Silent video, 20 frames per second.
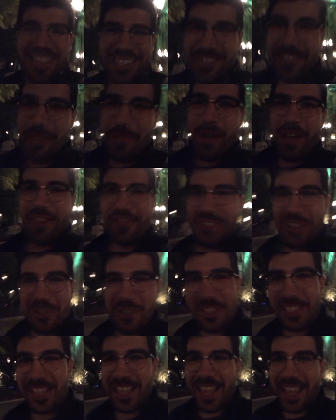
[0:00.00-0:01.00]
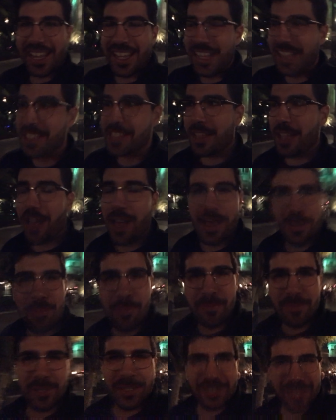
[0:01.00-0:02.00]
also, you might have noticed that it's
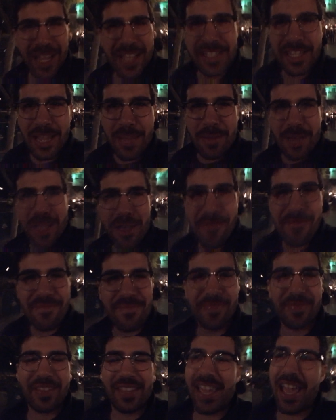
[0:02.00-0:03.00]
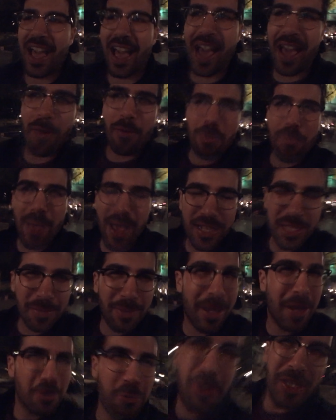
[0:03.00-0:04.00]
um, nighttime now. Yeah, I went back to
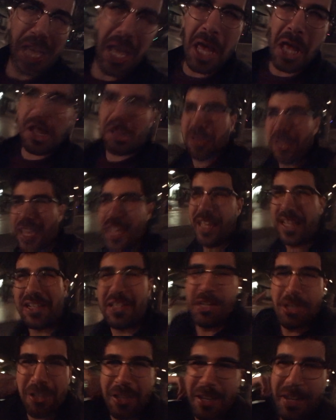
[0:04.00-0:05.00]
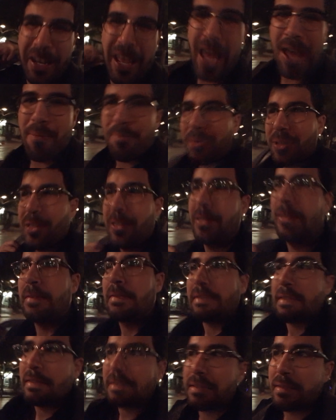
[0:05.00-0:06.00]
my hotel and took a nap
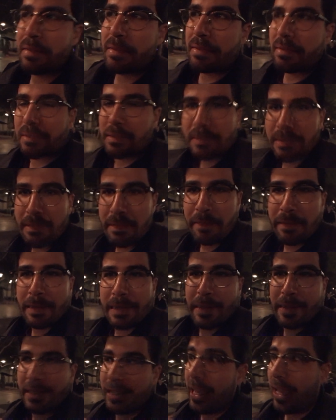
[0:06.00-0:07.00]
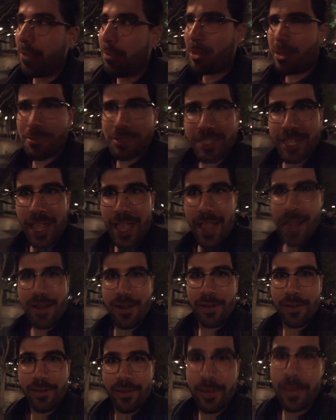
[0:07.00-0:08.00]
ooh, sorry. But I was
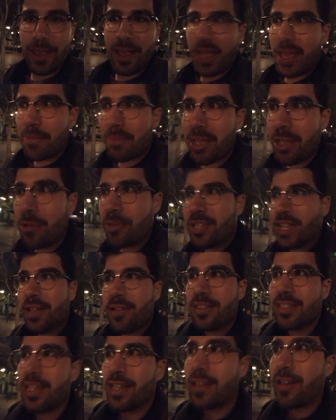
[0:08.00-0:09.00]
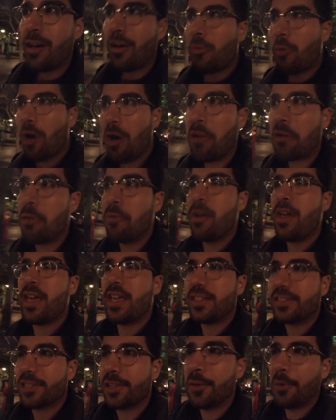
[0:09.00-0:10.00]
tired, and my hotel is like a walk
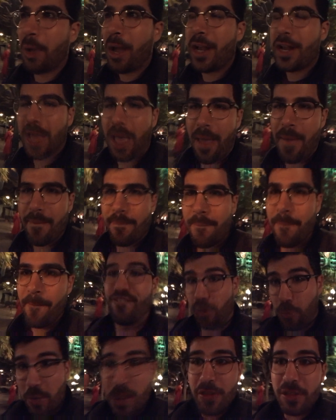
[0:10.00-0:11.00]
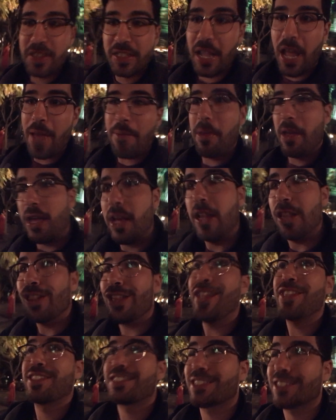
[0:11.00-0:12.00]
away, so why not? For real this time,
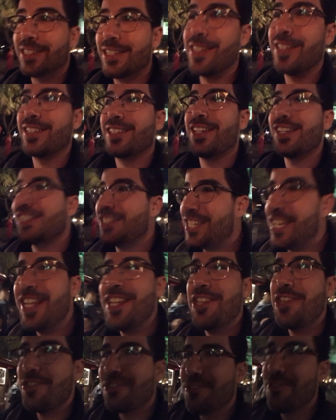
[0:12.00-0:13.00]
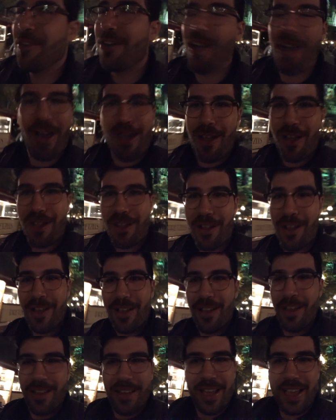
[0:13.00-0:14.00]
let's continue our
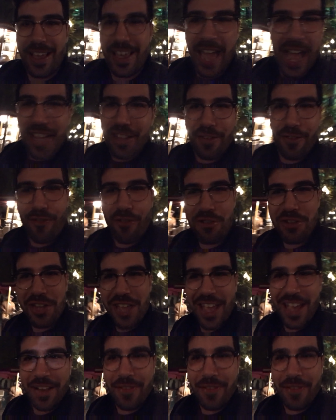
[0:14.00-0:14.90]
California